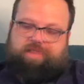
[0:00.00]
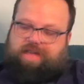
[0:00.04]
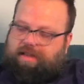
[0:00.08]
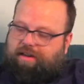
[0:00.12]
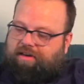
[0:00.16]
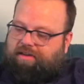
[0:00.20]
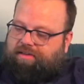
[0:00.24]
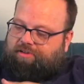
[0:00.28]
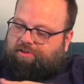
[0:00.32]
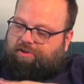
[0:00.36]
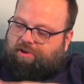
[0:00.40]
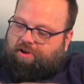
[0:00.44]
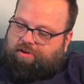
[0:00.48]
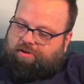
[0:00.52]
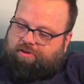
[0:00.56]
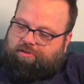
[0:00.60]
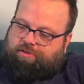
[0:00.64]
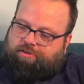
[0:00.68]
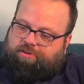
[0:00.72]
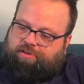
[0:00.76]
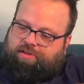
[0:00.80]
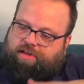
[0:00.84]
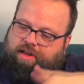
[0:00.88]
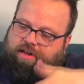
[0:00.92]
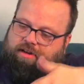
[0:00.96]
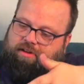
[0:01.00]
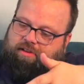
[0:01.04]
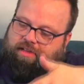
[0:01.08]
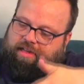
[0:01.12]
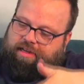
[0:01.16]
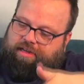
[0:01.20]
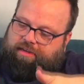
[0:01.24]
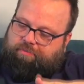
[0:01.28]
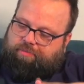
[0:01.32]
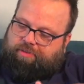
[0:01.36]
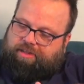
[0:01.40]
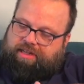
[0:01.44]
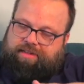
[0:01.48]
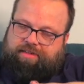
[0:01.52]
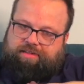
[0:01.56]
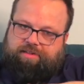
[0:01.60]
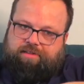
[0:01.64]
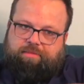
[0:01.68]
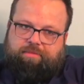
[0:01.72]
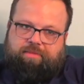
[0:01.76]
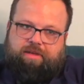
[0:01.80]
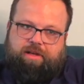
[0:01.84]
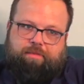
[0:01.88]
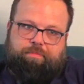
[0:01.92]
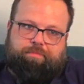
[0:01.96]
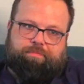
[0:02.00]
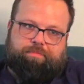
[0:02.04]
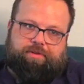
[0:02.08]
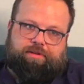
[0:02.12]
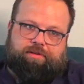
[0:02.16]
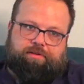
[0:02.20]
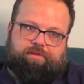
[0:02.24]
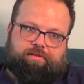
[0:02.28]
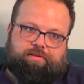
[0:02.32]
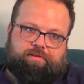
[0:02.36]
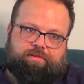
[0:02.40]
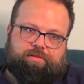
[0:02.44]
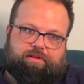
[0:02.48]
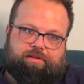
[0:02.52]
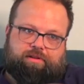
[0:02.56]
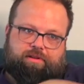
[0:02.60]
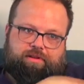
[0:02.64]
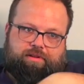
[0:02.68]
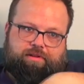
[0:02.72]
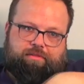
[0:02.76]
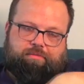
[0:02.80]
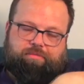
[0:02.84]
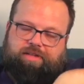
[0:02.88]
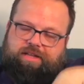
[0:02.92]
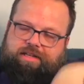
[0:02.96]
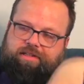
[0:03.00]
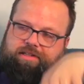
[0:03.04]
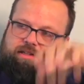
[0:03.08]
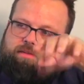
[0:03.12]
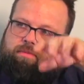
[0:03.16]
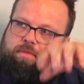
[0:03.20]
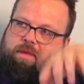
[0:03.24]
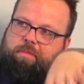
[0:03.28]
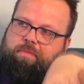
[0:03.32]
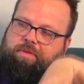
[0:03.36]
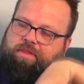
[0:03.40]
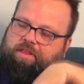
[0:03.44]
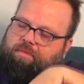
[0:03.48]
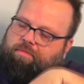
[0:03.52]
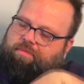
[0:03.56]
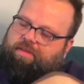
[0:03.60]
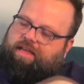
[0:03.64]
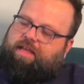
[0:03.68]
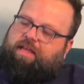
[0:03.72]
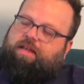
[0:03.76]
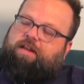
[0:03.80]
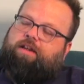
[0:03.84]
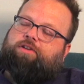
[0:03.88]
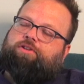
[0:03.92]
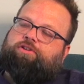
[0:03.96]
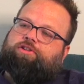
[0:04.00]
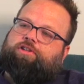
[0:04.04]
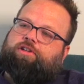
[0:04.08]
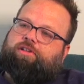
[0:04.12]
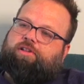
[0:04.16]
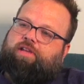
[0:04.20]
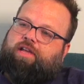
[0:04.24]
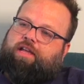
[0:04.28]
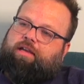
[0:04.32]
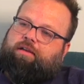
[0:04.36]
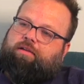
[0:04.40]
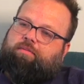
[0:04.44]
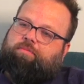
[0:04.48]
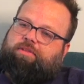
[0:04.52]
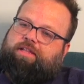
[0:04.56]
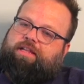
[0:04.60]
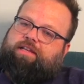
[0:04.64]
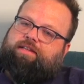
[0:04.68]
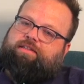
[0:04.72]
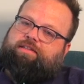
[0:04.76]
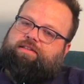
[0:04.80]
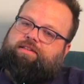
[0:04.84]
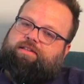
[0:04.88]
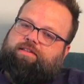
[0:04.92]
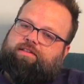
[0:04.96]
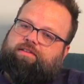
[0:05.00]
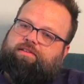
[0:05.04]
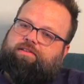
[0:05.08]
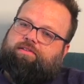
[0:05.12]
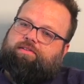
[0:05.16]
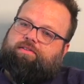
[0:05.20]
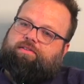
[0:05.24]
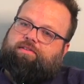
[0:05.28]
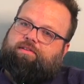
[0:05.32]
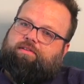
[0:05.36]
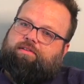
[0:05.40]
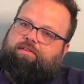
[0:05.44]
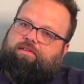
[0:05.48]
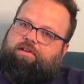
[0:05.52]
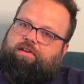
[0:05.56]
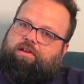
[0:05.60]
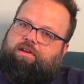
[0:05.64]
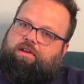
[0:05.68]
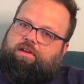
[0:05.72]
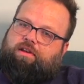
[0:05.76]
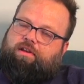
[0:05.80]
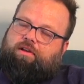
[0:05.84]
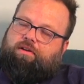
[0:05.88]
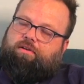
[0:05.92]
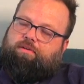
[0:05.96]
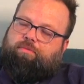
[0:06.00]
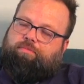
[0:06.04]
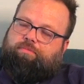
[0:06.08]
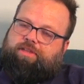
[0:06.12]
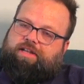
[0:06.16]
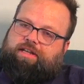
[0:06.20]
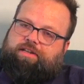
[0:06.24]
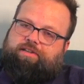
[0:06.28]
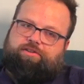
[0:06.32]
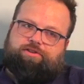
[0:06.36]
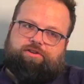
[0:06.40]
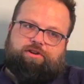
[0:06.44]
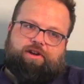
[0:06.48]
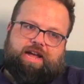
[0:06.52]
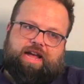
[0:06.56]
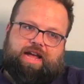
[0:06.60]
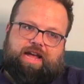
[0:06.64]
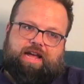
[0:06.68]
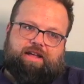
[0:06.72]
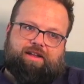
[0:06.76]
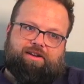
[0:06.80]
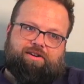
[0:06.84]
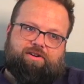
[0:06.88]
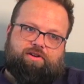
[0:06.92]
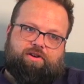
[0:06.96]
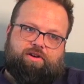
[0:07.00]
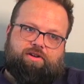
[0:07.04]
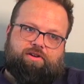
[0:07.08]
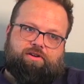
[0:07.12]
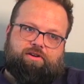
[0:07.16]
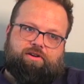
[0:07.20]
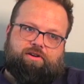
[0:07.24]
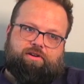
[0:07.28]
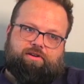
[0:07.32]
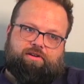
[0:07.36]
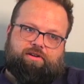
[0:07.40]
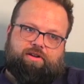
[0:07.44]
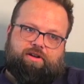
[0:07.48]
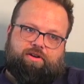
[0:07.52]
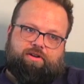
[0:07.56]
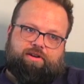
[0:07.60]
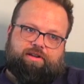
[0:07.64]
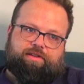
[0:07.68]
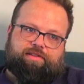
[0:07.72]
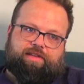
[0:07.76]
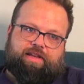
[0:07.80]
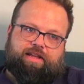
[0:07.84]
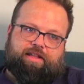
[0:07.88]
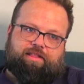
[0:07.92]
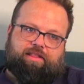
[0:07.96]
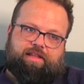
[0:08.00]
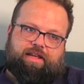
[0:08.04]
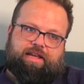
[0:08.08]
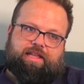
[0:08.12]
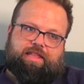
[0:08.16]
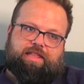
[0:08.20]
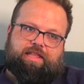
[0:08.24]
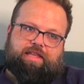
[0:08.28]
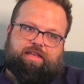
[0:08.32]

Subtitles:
and his daughter just kind of like placed him up in the bed, and she like placed her hand on his head like